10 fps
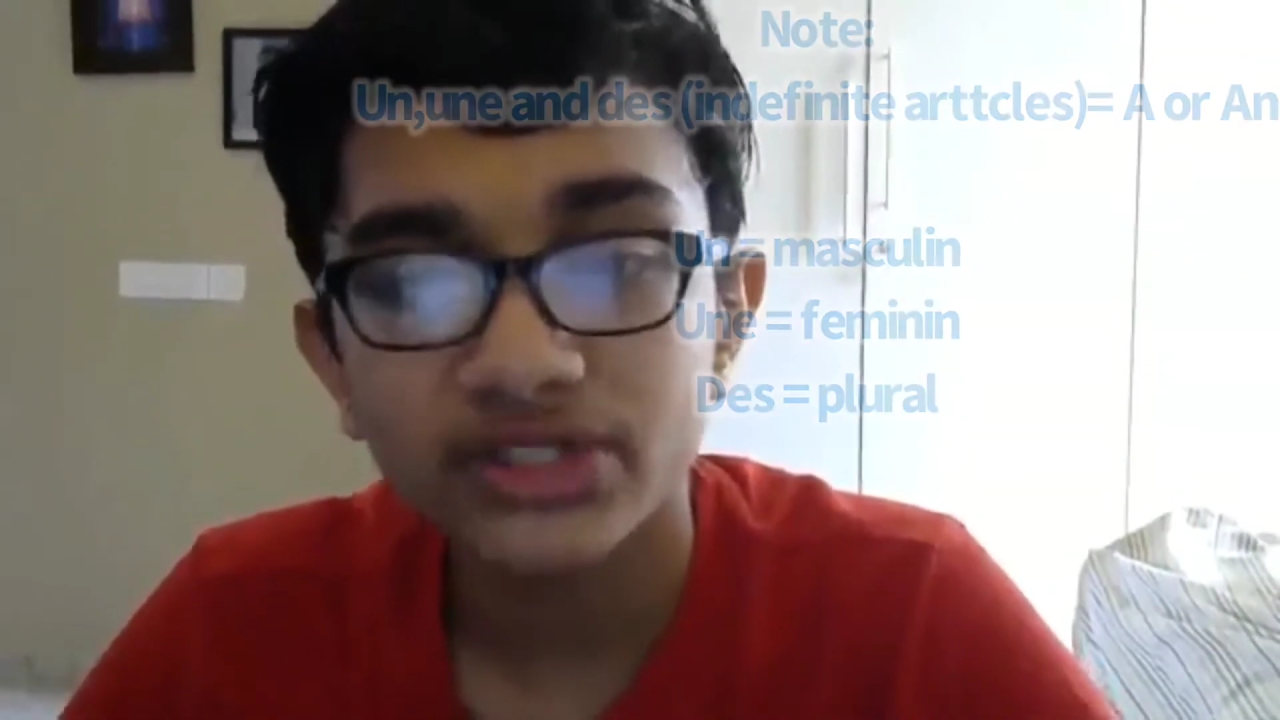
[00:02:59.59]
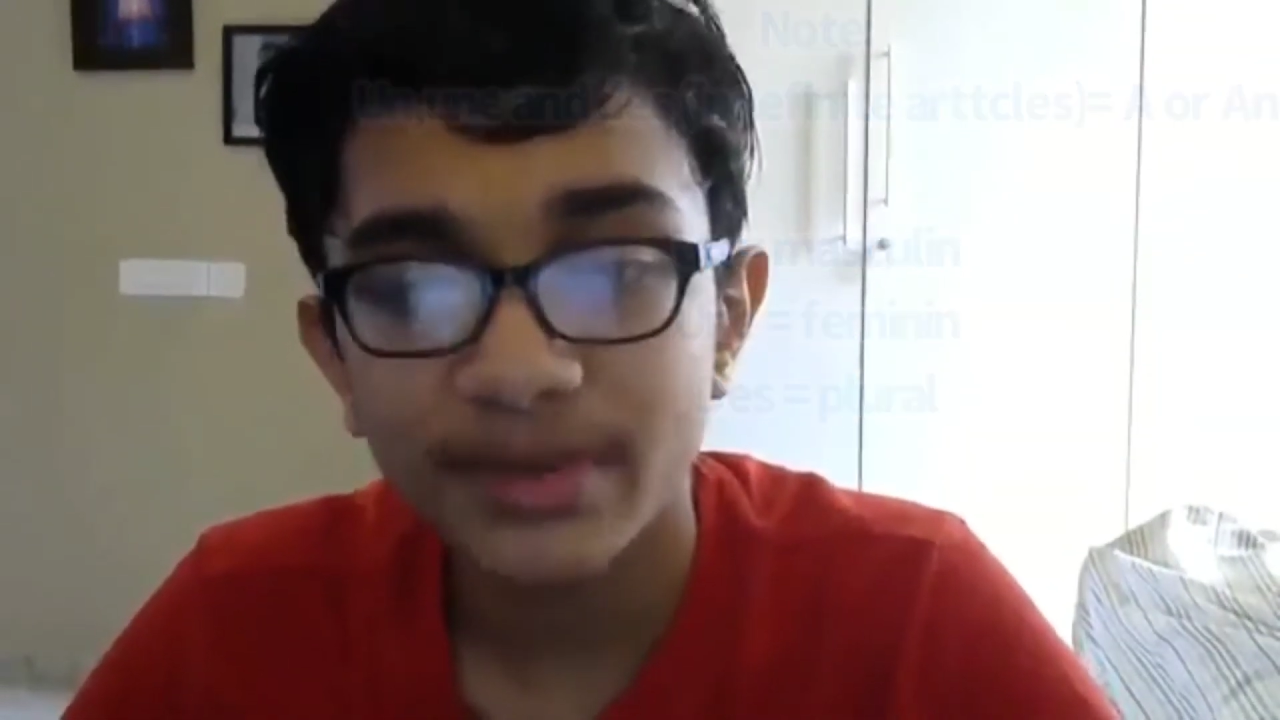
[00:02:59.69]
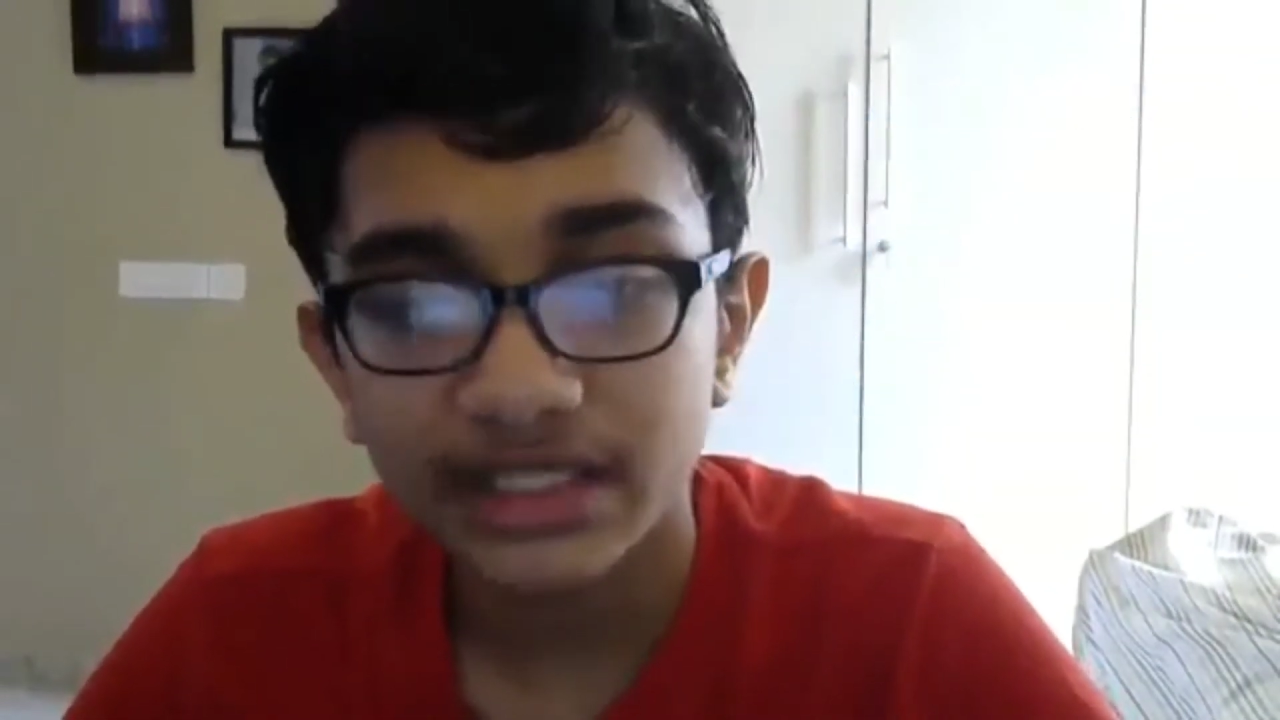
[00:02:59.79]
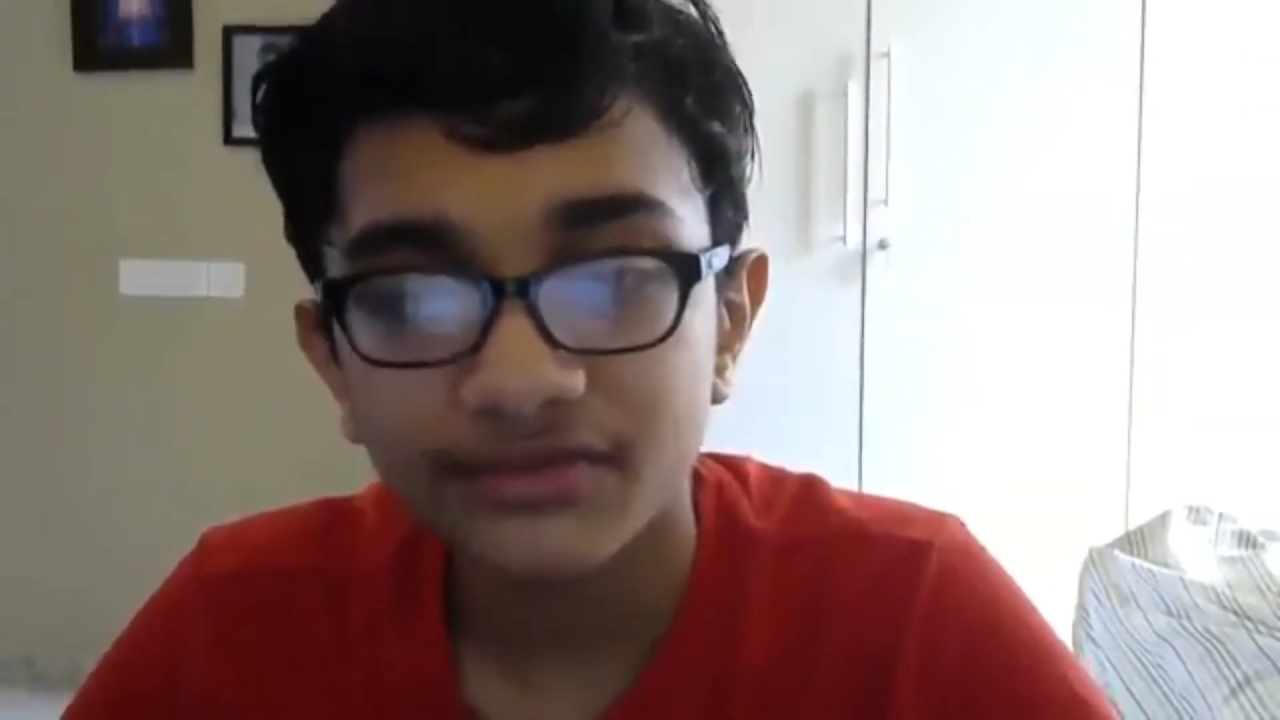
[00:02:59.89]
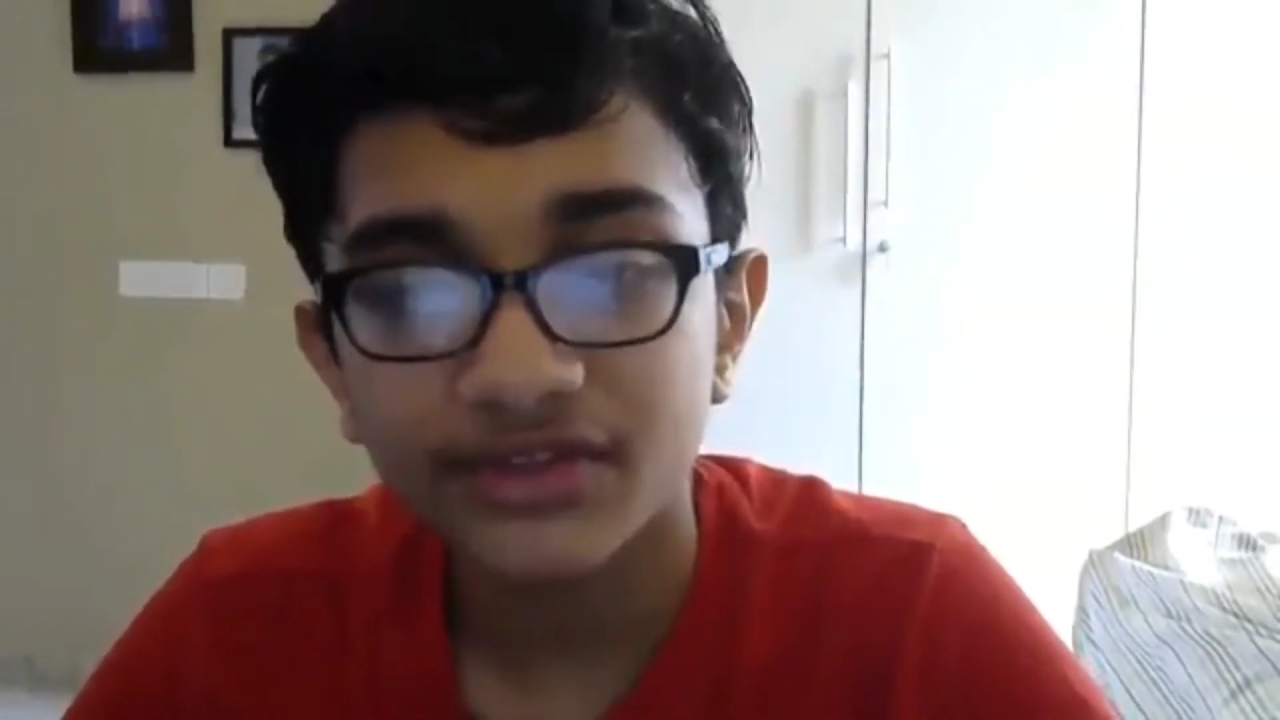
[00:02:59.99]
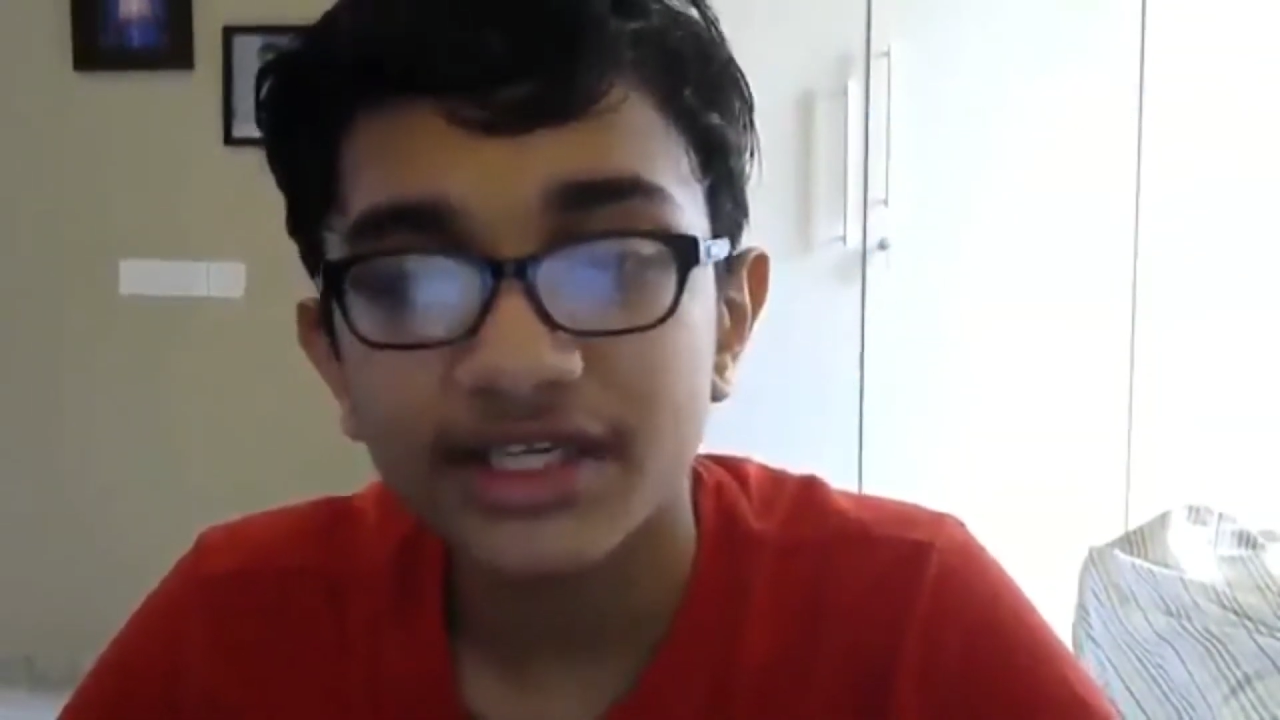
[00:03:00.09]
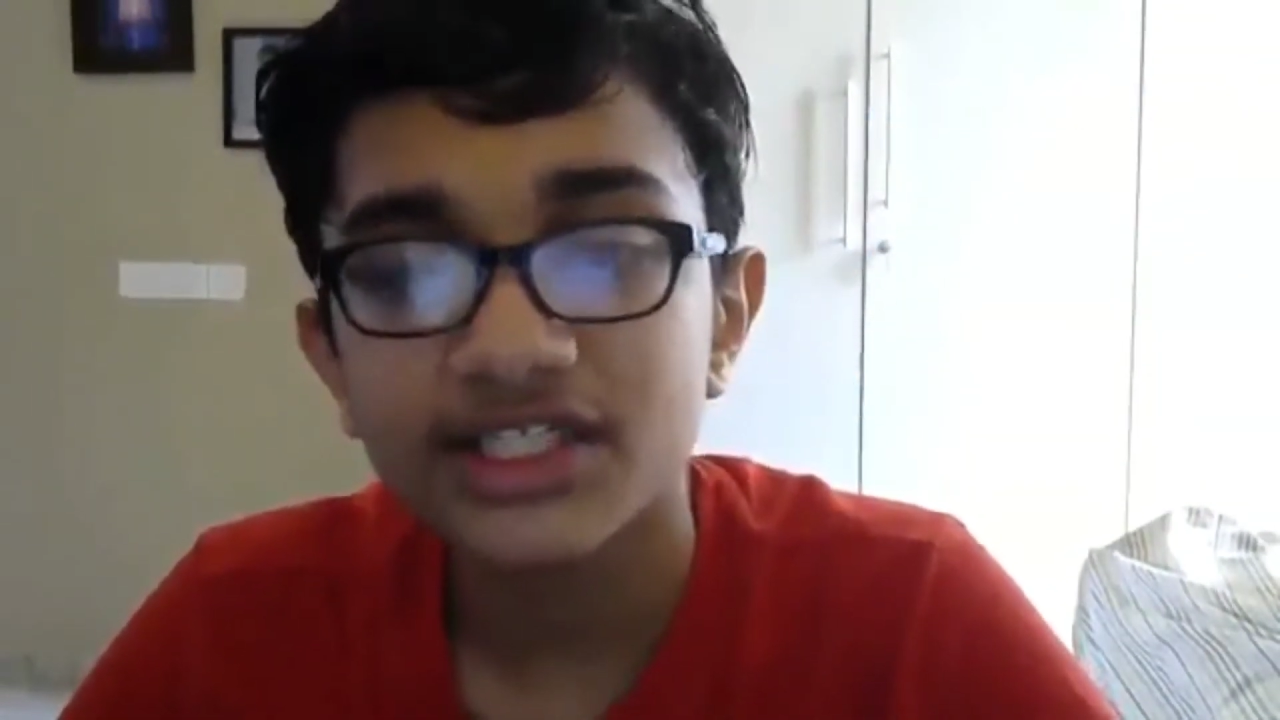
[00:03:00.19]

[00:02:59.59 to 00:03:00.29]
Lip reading: respectively.